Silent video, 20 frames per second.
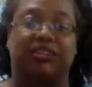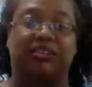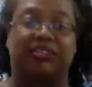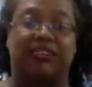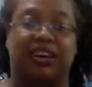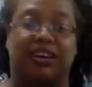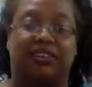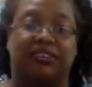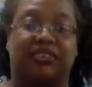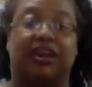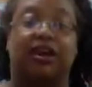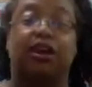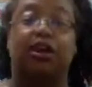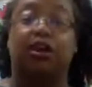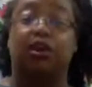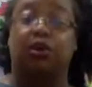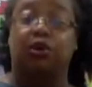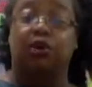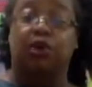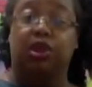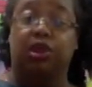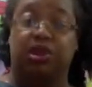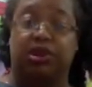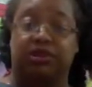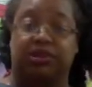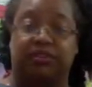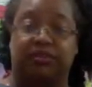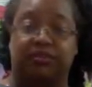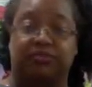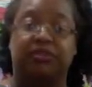says a
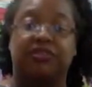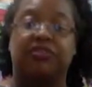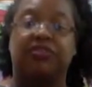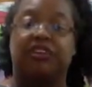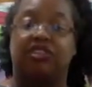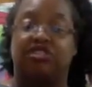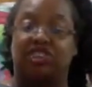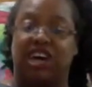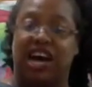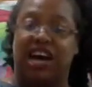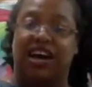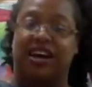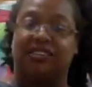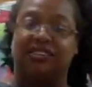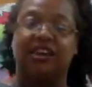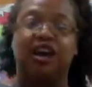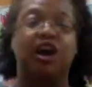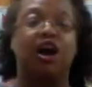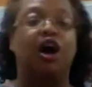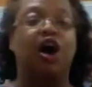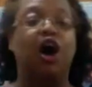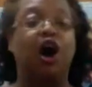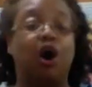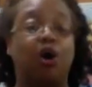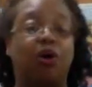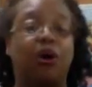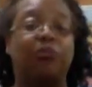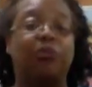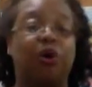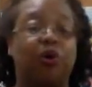colloquialism such as, oh,
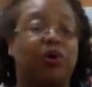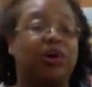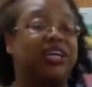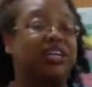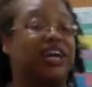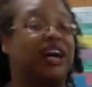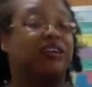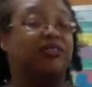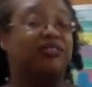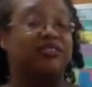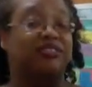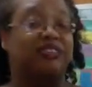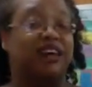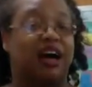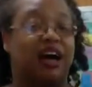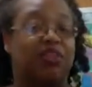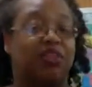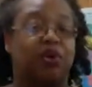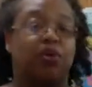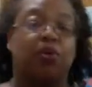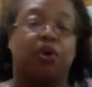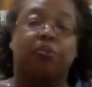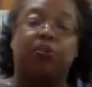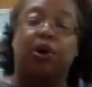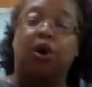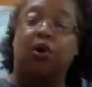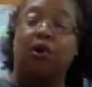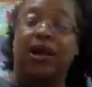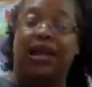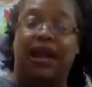I'm going down south or I'm
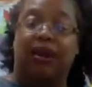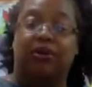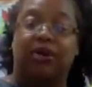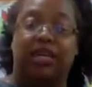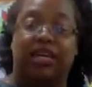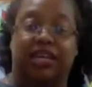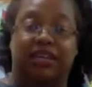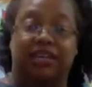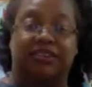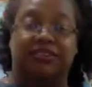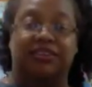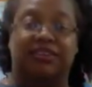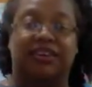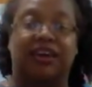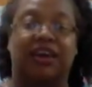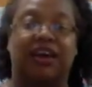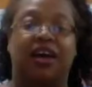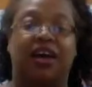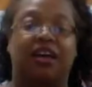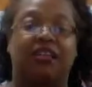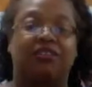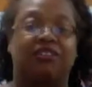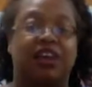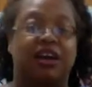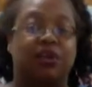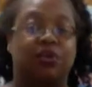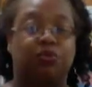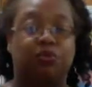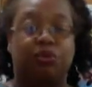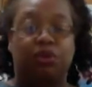going out east,
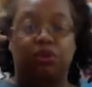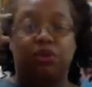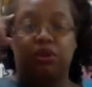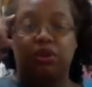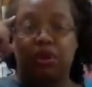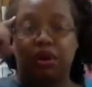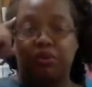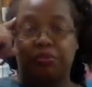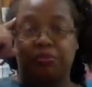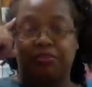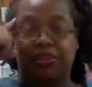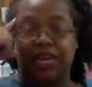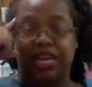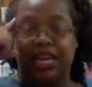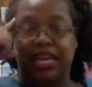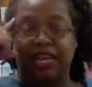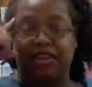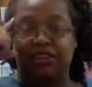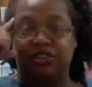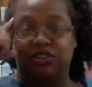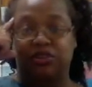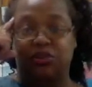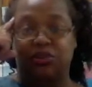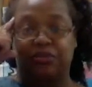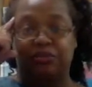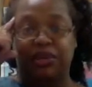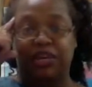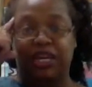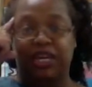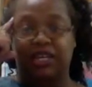they will begin to
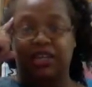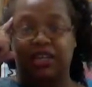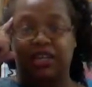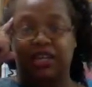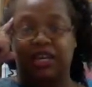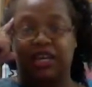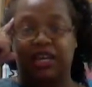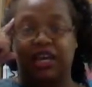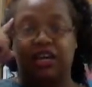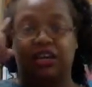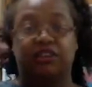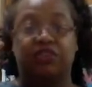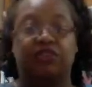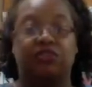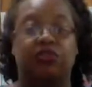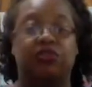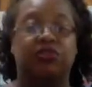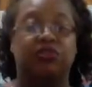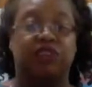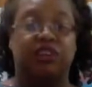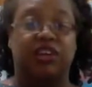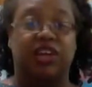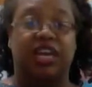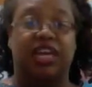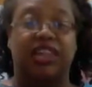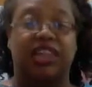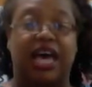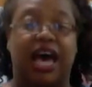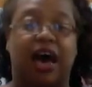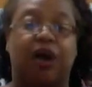immediately
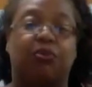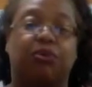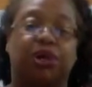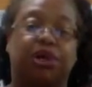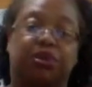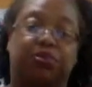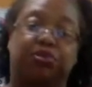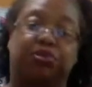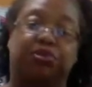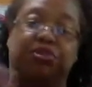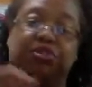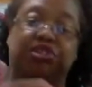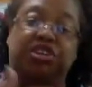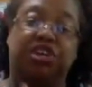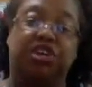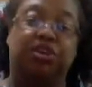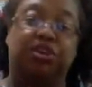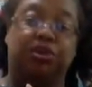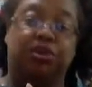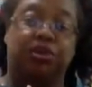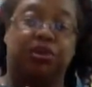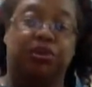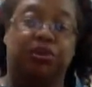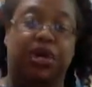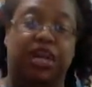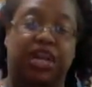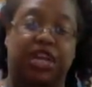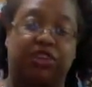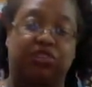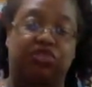associate that with a particular
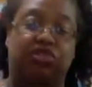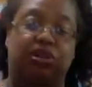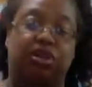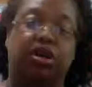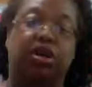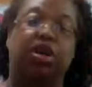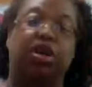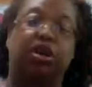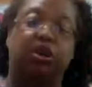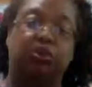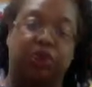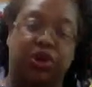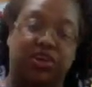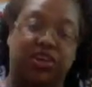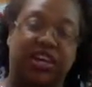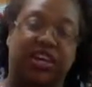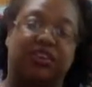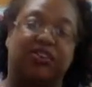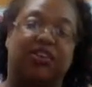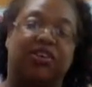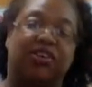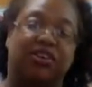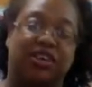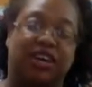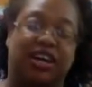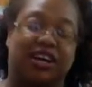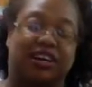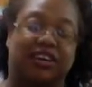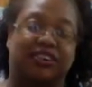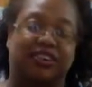location within the
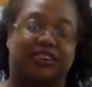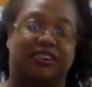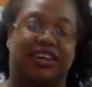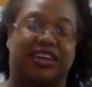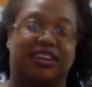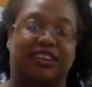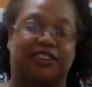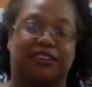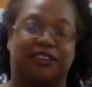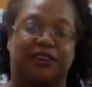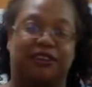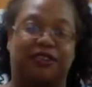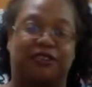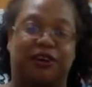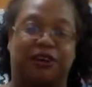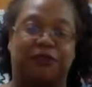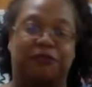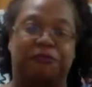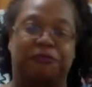United States. So